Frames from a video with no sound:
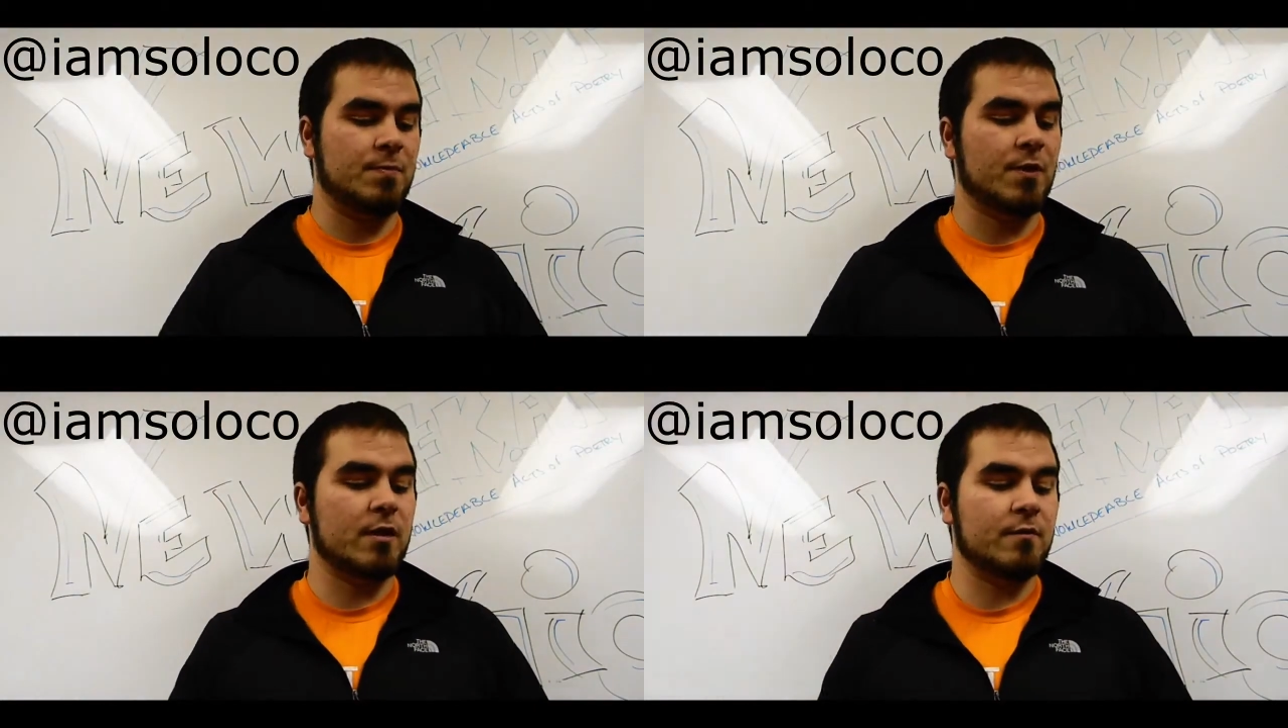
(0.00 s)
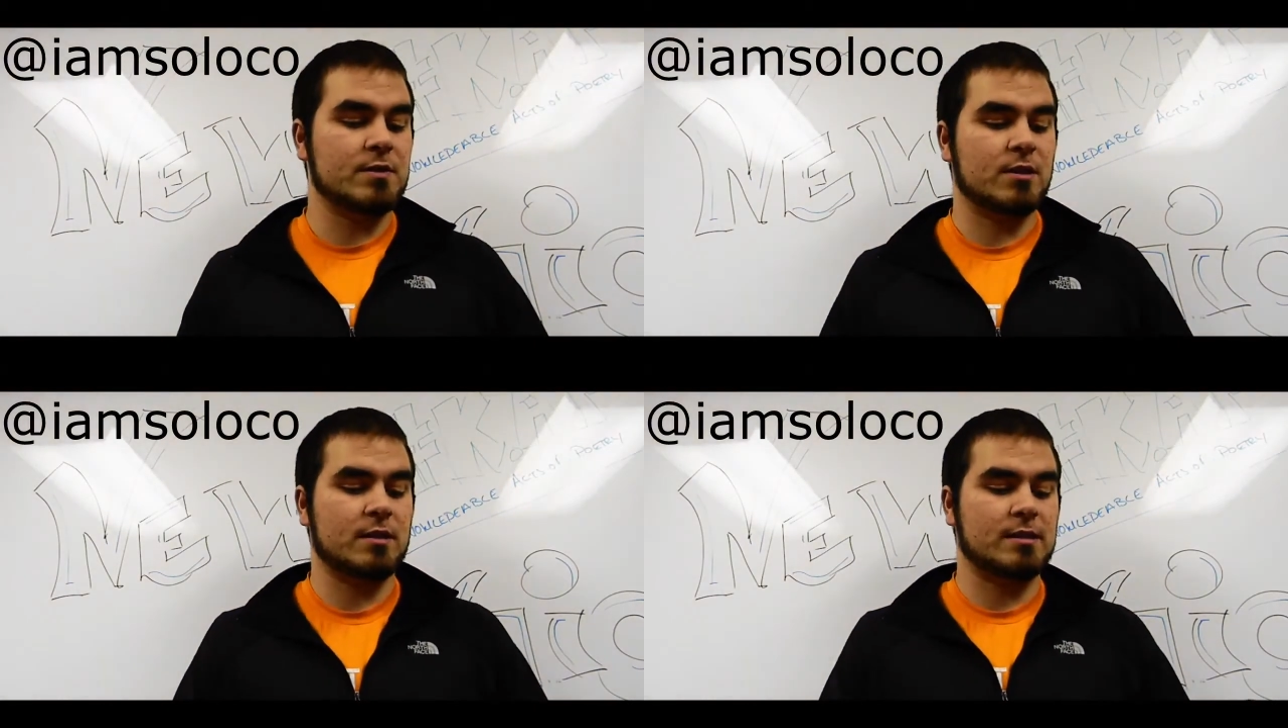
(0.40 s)
None of
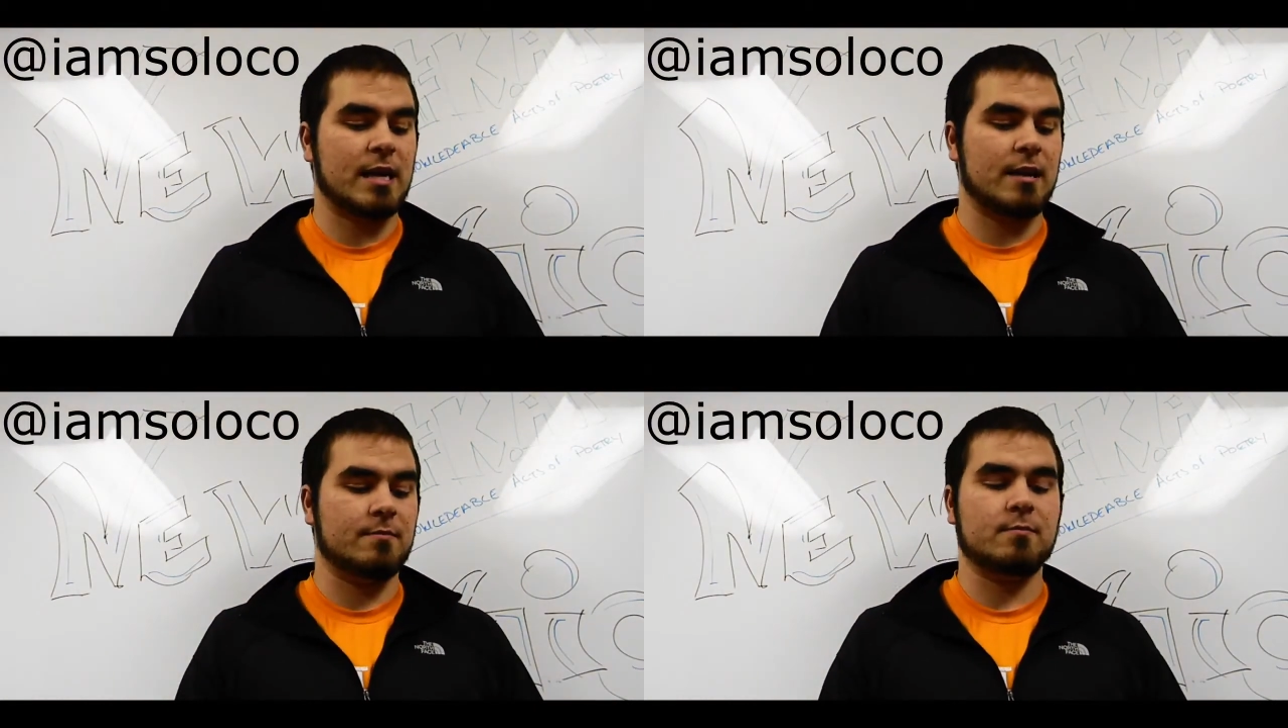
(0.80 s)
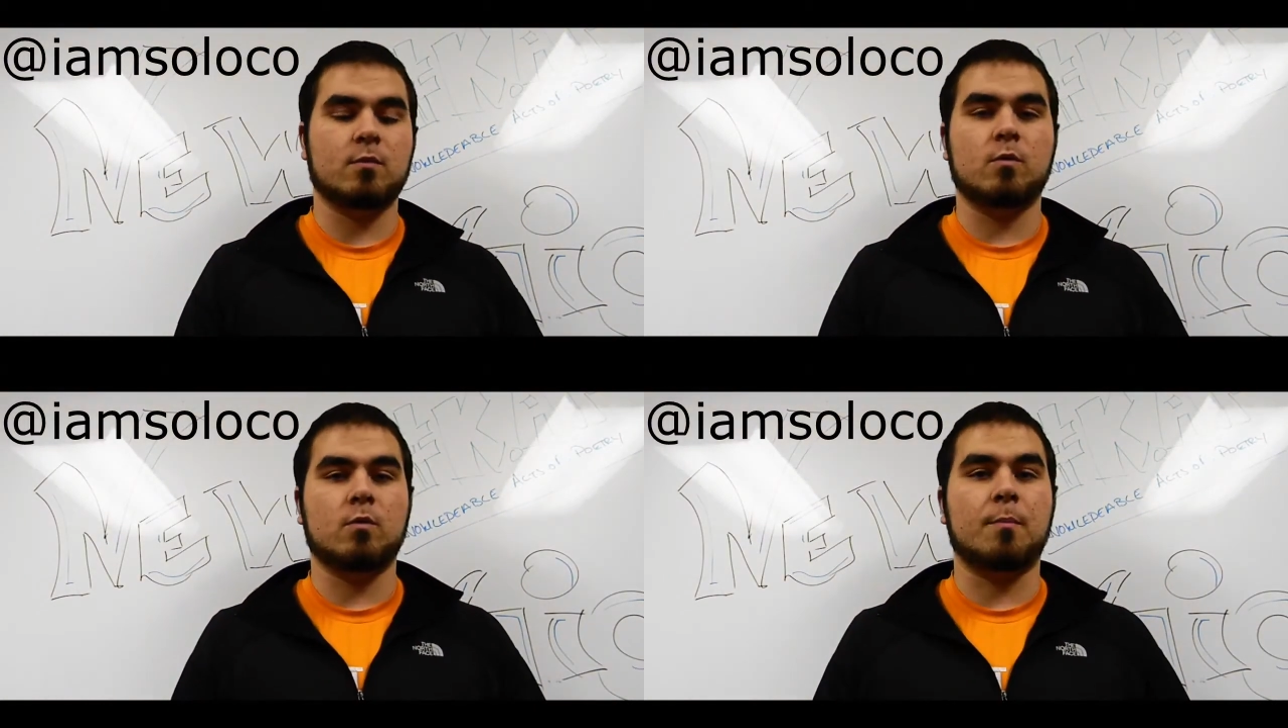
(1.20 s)
us are the same.
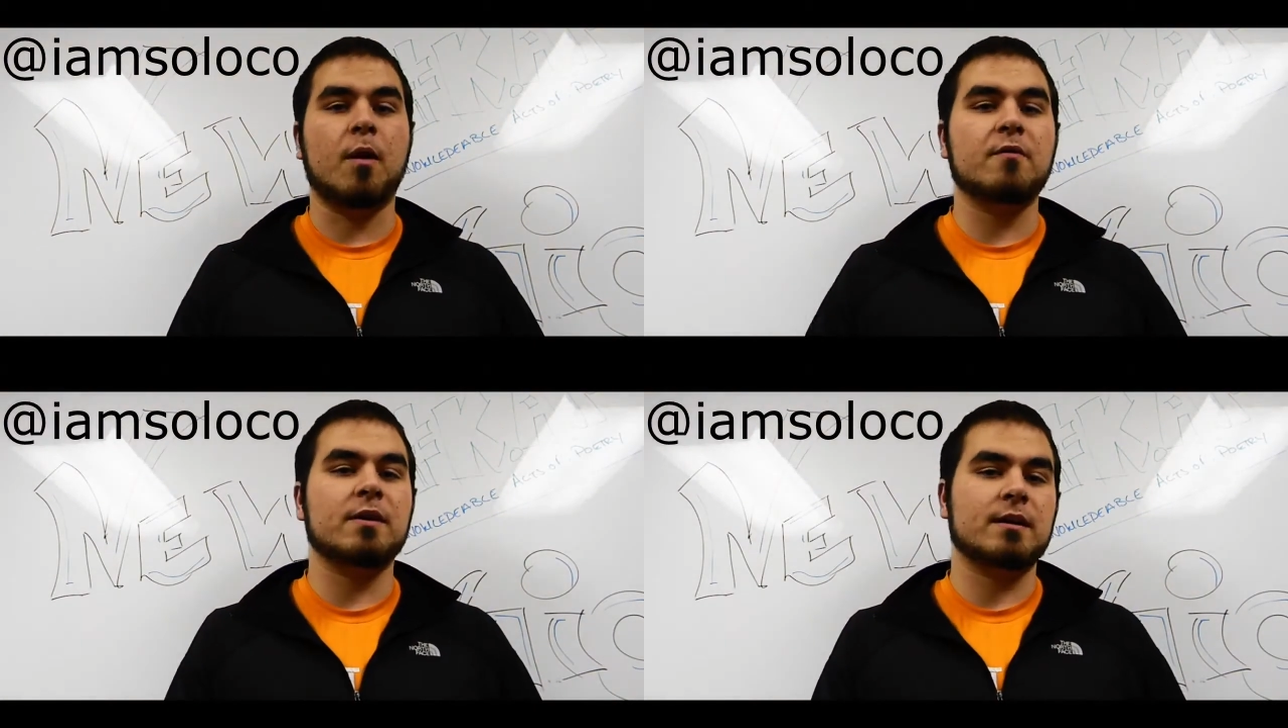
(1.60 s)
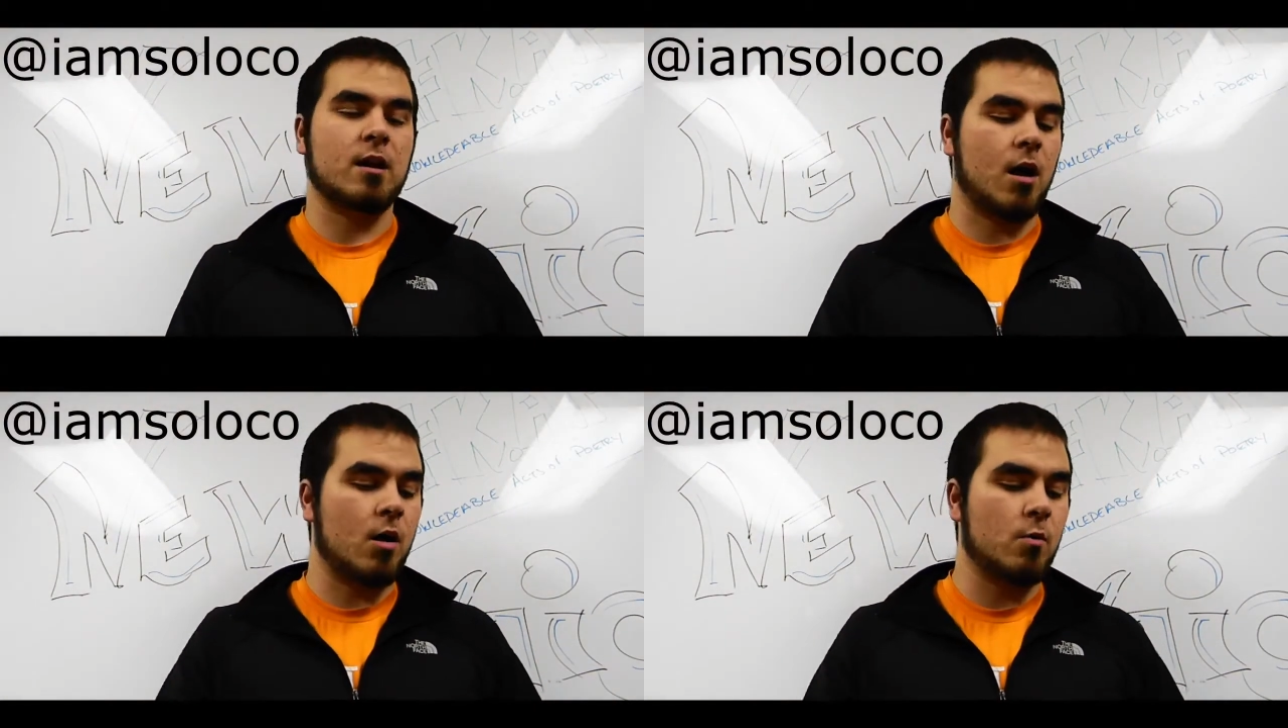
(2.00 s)
We're perfect in
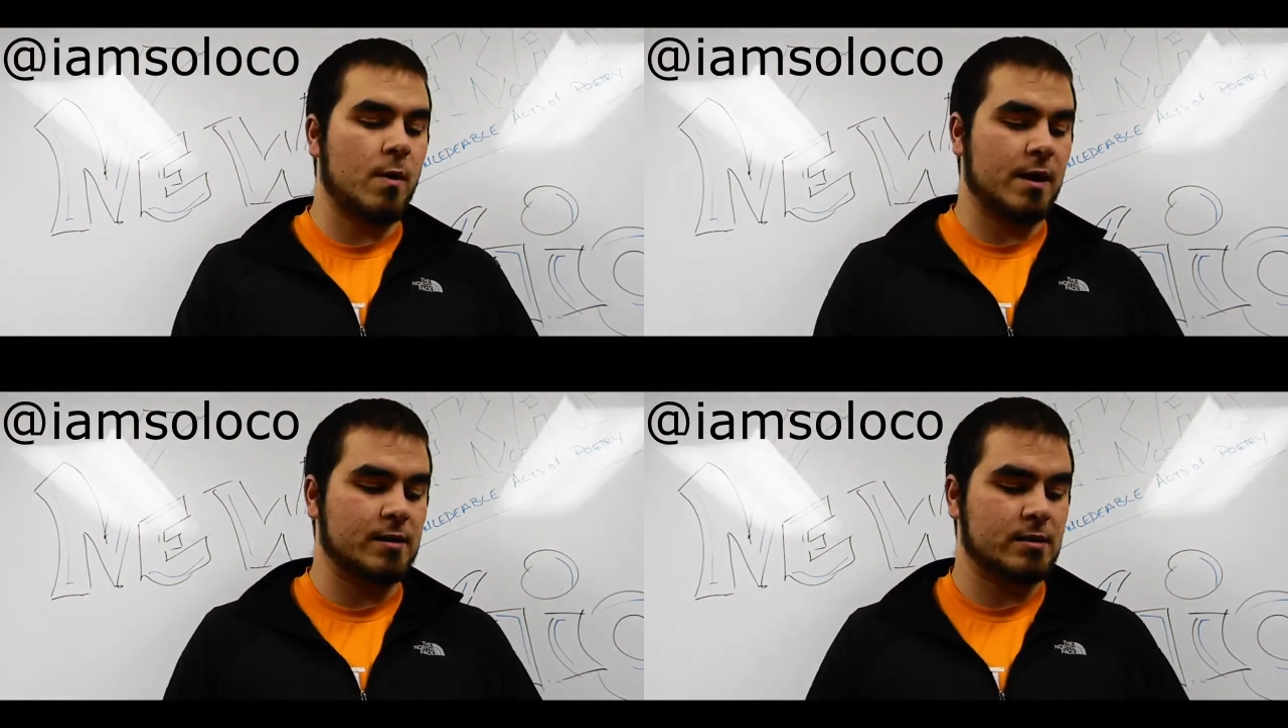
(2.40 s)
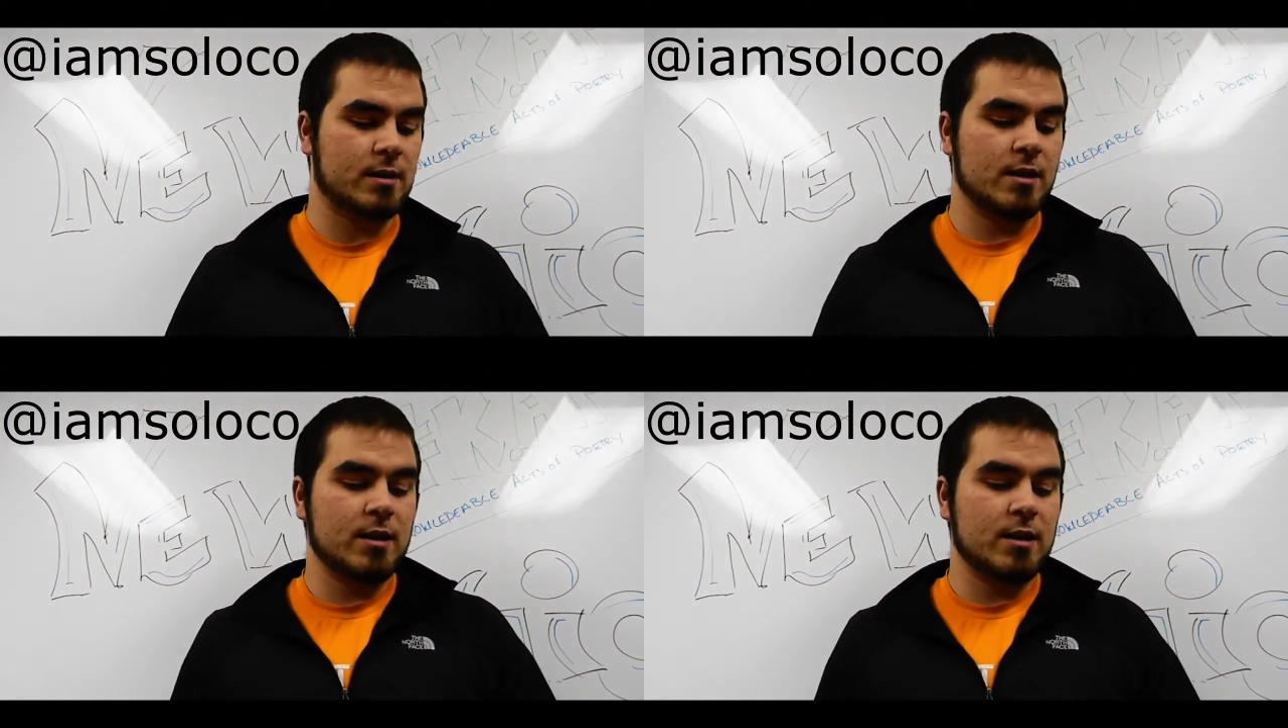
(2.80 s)
our own ways.